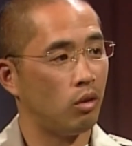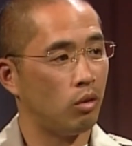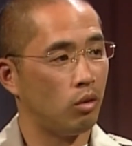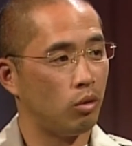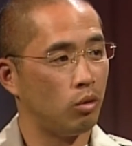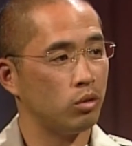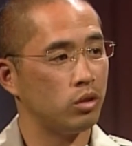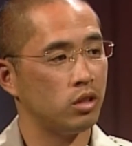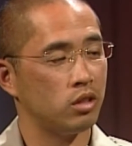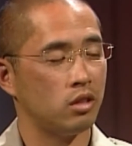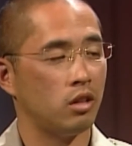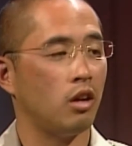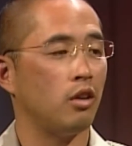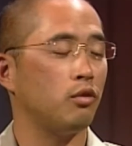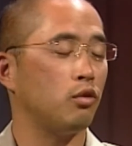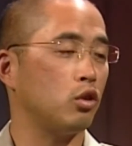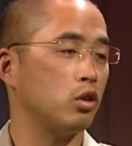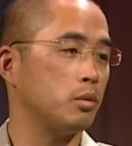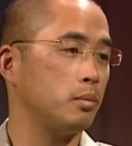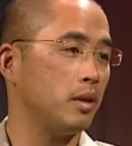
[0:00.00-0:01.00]
oldest law
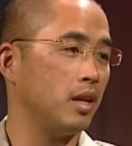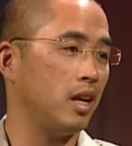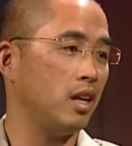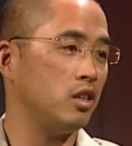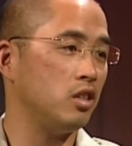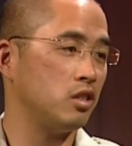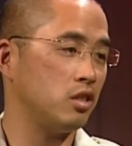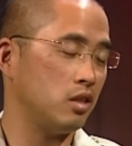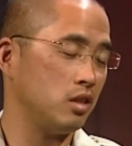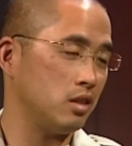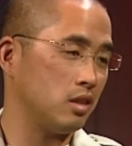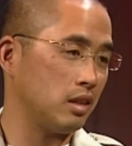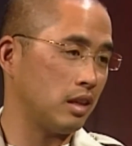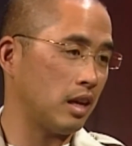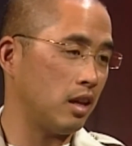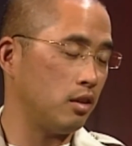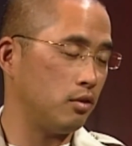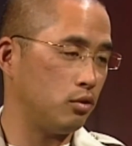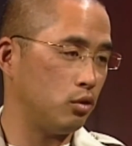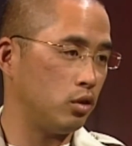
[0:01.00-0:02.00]
enforcement agencies in
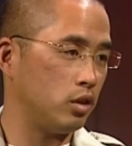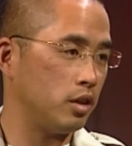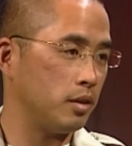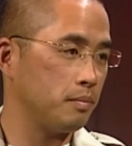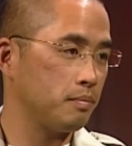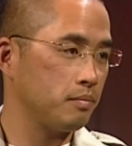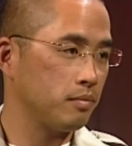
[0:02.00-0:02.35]
California.